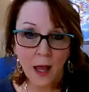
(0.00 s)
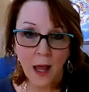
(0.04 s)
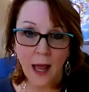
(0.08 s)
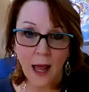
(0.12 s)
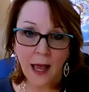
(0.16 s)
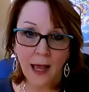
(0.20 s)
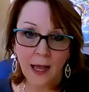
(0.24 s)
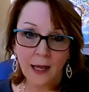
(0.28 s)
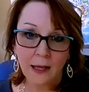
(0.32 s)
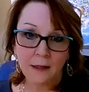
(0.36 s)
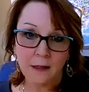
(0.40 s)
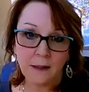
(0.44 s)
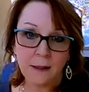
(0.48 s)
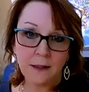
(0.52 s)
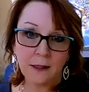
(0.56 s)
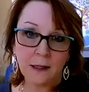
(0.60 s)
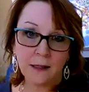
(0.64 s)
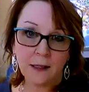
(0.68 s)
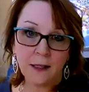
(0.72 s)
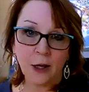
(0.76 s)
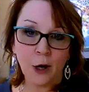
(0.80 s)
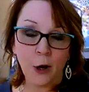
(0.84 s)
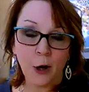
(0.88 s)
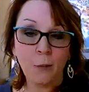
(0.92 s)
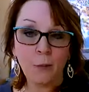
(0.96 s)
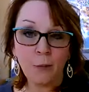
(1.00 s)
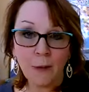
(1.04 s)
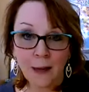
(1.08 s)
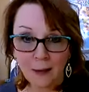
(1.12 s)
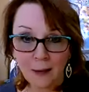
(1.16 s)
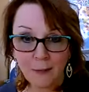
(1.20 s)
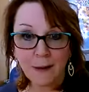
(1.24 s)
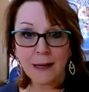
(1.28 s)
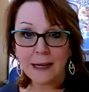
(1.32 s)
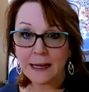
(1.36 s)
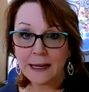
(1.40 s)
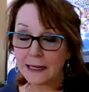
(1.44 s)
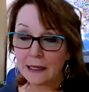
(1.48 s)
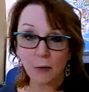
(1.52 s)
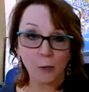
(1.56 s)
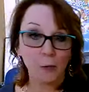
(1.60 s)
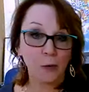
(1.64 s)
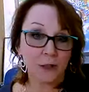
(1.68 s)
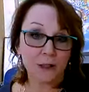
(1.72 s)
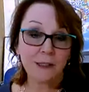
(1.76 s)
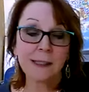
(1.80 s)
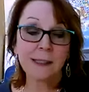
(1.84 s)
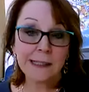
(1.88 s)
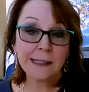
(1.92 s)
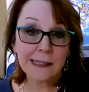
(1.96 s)
and you know maybe it will
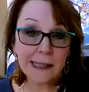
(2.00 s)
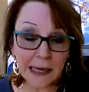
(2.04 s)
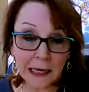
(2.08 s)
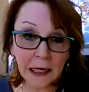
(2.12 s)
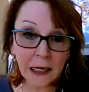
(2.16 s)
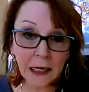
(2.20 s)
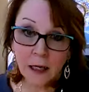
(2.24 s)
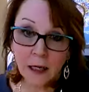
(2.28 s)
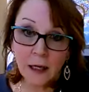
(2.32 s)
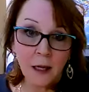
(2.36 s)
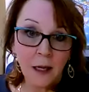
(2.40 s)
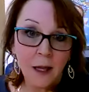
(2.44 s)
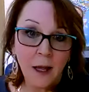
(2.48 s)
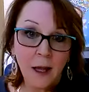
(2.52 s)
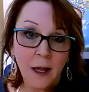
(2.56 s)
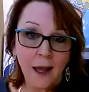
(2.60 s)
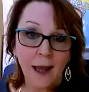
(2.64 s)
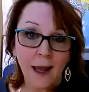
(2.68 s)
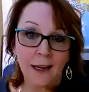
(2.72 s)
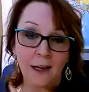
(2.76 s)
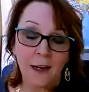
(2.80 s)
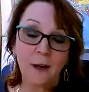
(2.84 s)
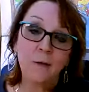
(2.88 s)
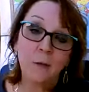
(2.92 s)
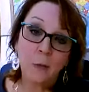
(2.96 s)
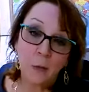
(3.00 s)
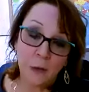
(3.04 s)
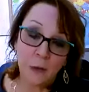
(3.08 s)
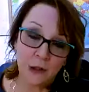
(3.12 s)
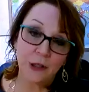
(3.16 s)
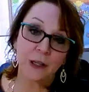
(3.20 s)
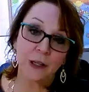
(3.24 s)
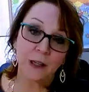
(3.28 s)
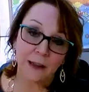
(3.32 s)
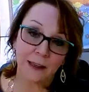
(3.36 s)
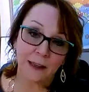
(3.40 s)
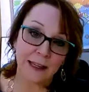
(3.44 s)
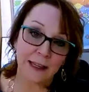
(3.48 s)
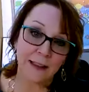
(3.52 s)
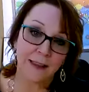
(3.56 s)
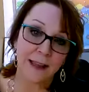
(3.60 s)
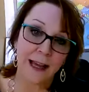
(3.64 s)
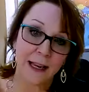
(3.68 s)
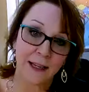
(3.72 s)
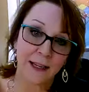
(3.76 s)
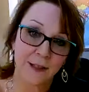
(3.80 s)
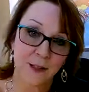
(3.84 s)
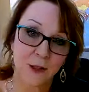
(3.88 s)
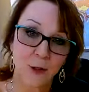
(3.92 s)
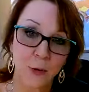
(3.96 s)
stick and unfortunately
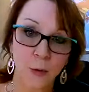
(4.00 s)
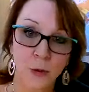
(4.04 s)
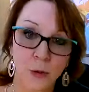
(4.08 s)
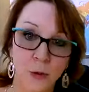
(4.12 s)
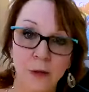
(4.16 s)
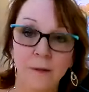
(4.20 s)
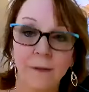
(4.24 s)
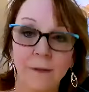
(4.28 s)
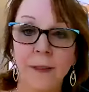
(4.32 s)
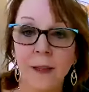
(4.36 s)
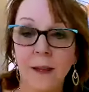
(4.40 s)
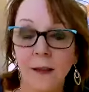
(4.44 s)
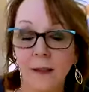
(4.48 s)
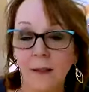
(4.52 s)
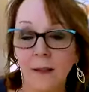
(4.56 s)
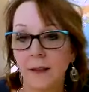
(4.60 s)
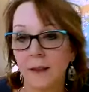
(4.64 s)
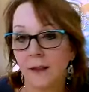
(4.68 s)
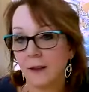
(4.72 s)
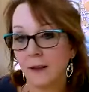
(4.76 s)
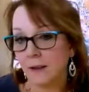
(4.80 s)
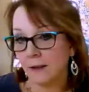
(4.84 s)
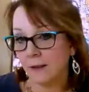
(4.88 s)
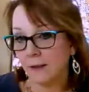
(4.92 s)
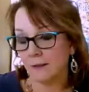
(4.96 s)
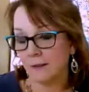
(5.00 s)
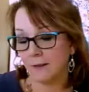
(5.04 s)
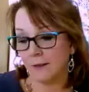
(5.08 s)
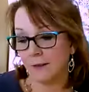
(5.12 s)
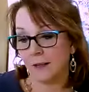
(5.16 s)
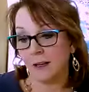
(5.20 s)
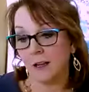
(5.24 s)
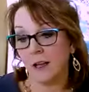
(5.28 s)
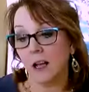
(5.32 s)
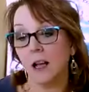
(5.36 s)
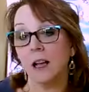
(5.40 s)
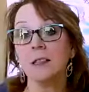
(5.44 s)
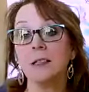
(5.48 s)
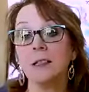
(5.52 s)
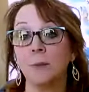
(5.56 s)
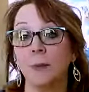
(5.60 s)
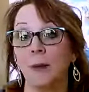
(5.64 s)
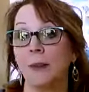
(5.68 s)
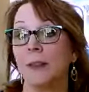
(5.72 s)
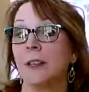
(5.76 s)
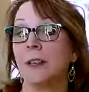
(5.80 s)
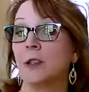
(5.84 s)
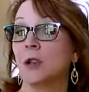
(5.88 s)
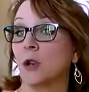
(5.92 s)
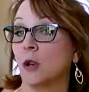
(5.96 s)
that's sort of the the the cusp
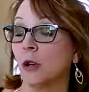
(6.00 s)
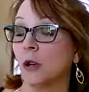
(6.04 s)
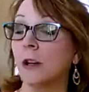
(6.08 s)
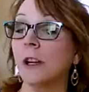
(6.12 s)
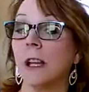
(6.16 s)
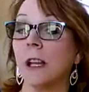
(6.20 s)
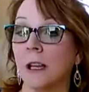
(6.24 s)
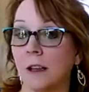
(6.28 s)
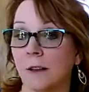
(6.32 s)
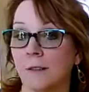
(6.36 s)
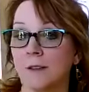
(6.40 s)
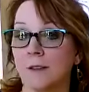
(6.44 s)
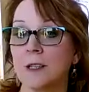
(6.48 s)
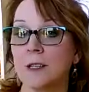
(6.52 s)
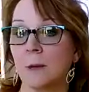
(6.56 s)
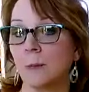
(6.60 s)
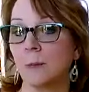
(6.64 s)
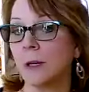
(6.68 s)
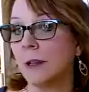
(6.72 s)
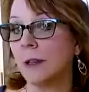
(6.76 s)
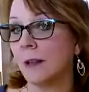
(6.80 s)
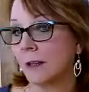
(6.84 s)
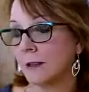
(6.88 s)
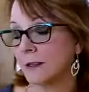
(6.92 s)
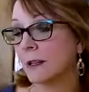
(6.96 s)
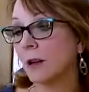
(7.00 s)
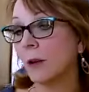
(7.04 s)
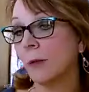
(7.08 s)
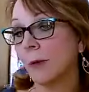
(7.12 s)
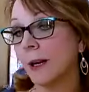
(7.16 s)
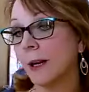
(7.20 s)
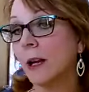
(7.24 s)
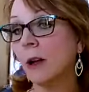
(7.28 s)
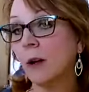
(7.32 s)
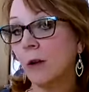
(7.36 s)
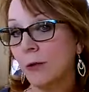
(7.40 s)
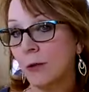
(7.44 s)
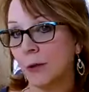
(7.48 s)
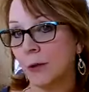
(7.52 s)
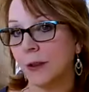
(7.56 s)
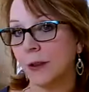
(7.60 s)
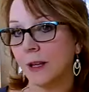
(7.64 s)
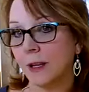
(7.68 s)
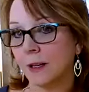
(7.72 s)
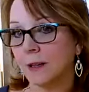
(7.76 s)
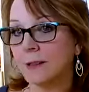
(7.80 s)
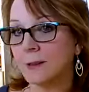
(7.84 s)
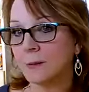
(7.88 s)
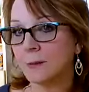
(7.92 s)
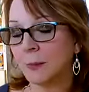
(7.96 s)
and the journey of someone that's going to go through
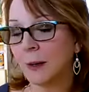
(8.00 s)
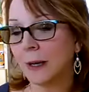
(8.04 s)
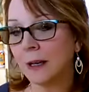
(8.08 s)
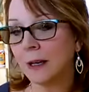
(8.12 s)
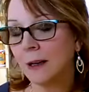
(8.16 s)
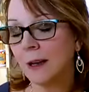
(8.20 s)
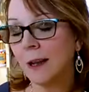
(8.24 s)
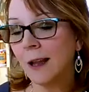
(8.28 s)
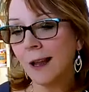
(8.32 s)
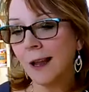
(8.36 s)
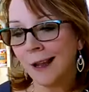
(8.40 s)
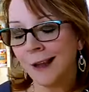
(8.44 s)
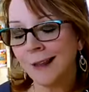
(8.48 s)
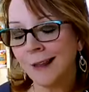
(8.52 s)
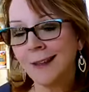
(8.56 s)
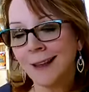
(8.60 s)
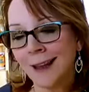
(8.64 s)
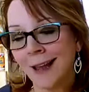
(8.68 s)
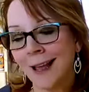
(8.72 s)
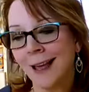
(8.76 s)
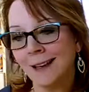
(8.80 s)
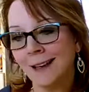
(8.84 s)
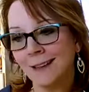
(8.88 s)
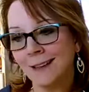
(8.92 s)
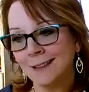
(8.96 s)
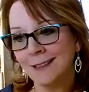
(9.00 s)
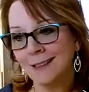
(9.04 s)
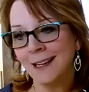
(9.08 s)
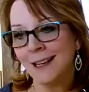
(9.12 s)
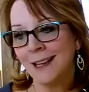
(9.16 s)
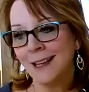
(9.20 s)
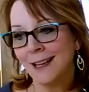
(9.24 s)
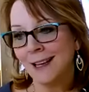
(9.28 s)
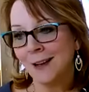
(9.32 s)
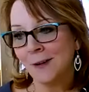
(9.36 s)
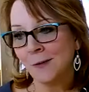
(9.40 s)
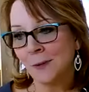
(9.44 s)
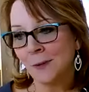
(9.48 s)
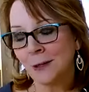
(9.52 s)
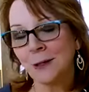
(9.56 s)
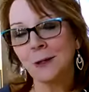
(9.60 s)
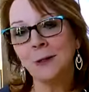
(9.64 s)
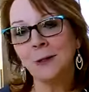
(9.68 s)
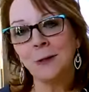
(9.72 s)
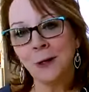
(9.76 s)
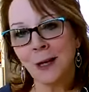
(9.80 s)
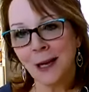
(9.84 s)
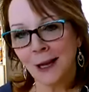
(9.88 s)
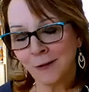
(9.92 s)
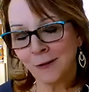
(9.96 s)
this but in the end when you
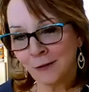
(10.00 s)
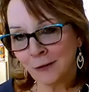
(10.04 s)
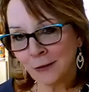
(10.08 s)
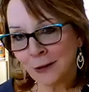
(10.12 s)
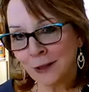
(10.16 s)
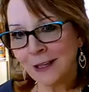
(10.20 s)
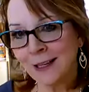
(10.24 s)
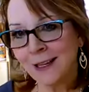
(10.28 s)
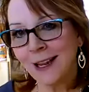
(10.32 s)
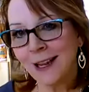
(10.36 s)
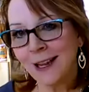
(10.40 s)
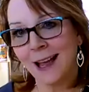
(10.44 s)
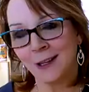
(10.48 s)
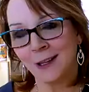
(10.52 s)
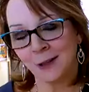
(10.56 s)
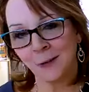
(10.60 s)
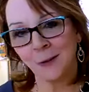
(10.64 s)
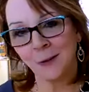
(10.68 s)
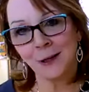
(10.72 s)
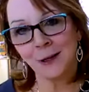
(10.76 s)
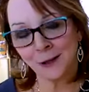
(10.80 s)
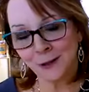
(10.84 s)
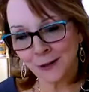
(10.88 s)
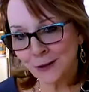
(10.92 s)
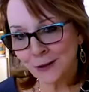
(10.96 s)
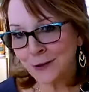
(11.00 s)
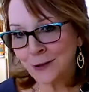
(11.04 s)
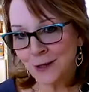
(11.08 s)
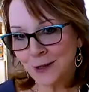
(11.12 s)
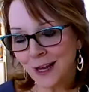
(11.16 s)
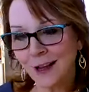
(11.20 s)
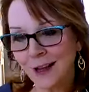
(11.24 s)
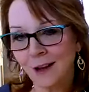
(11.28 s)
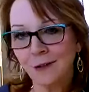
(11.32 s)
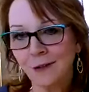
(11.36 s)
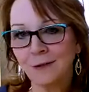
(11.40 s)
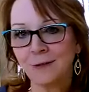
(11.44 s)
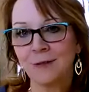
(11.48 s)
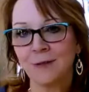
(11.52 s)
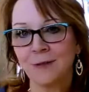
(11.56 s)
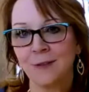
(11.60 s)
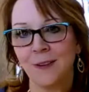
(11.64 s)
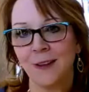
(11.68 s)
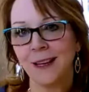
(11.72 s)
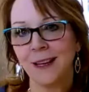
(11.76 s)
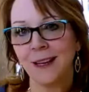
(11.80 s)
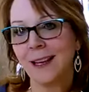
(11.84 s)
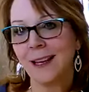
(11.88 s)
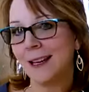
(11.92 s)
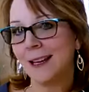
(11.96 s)
do get free and you heal yourself
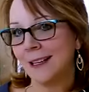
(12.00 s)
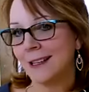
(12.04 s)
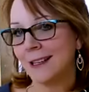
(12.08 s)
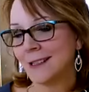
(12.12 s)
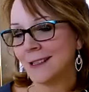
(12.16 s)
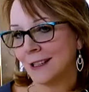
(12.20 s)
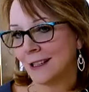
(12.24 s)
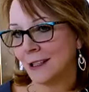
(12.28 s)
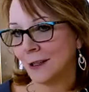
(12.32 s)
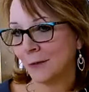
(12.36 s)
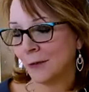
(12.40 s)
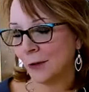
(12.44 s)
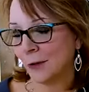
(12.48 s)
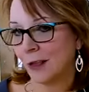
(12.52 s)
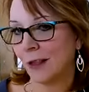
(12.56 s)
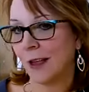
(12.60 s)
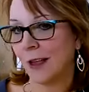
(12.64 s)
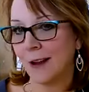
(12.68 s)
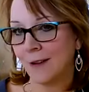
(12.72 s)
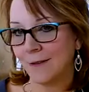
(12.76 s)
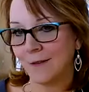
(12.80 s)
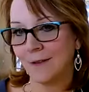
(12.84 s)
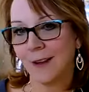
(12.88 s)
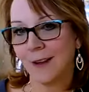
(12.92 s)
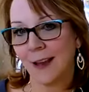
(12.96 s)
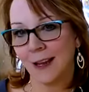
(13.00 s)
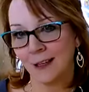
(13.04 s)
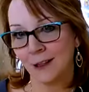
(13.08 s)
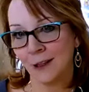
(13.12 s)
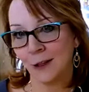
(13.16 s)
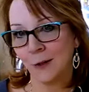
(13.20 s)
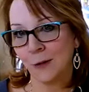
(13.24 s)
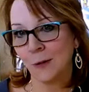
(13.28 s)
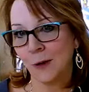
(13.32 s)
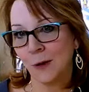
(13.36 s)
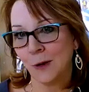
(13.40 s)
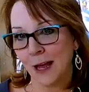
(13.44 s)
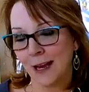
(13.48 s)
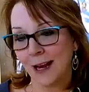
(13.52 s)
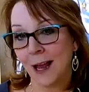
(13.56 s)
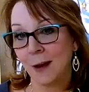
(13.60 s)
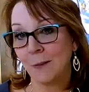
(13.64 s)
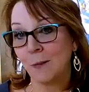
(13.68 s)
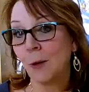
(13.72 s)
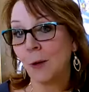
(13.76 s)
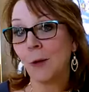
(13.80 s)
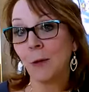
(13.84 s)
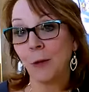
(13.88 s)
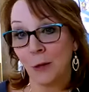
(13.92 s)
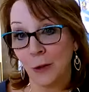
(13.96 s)
it is a different life and you and i
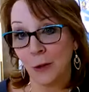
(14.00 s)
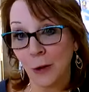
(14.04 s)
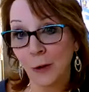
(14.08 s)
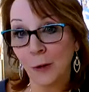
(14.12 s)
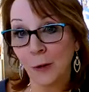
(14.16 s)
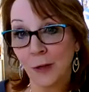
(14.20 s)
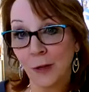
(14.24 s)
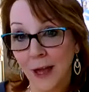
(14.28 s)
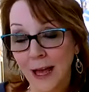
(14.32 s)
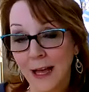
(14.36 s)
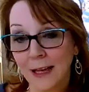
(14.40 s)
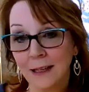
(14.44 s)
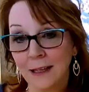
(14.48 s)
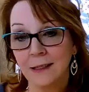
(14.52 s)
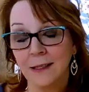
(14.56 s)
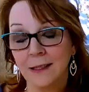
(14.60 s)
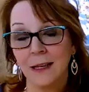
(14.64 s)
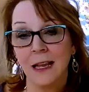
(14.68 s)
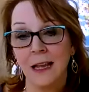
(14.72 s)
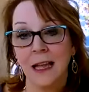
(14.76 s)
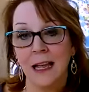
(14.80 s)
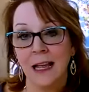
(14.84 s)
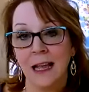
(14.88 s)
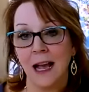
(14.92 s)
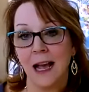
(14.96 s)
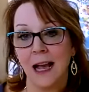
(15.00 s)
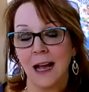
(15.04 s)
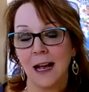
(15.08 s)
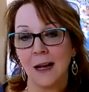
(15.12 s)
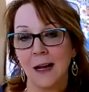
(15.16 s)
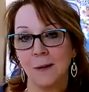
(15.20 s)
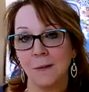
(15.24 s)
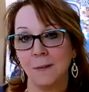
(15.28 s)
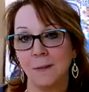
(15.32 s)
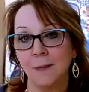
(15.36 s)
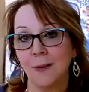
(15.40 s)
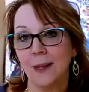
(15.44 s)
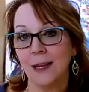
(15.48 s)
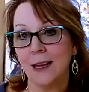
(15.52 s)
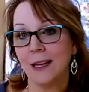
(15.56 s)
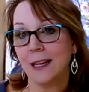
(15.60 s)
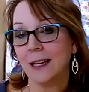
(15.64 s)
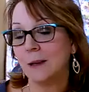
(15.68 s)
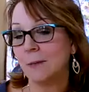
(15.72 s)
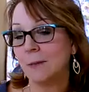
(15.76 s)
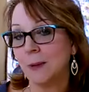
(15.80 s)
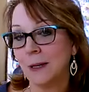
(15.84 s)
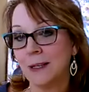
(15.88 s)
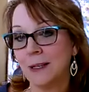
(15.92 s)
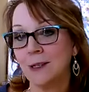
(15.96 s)
both know that um, it
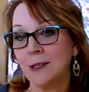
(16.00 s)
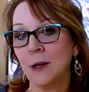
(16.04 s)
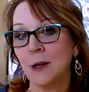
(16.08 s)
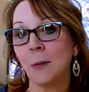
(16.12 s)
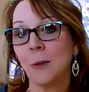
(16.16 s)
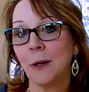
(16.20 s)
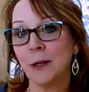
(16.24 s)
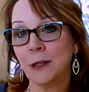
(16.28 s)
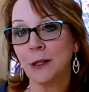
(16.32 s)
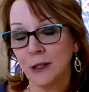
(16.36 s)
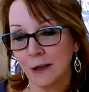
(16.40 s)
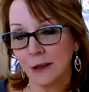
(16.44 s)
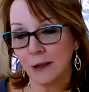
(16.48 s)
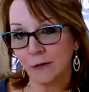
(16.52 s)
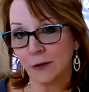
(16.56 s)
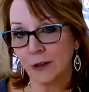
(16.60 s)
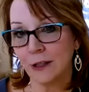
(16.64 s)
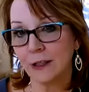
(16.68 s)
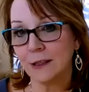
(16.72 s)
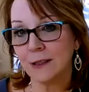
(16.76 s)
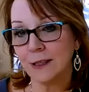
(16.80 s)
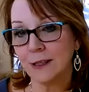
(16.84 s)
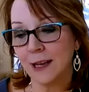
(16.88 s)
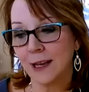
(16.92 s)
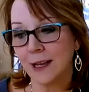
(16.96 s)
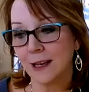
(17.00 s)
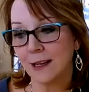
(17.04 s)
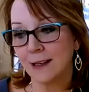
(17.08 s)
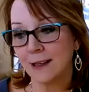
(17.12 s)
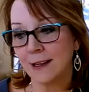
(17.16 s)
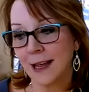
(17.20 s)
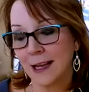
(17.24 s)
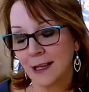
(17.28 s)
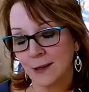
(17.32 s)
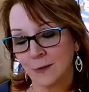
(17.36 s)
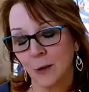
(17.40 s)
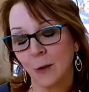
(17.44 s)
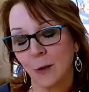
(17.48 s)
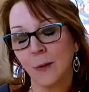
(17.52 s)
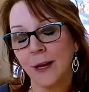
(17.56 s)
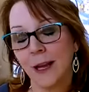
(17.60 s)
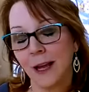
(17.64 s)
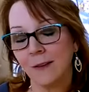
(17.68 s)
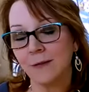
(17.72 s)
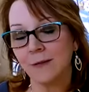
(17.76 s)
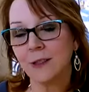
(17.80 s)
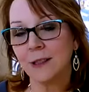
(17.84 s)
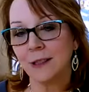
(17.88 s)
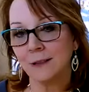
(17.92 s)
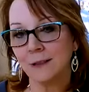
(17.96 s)
can be so much different and that's what we
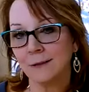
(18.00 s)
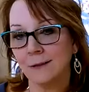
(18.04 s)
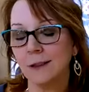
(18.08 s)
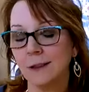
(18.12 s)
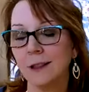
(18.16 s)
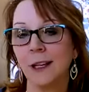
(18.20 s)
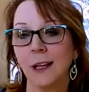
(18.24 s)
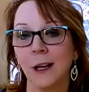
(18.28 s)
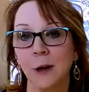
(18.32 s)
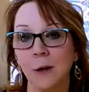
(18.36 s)
have to you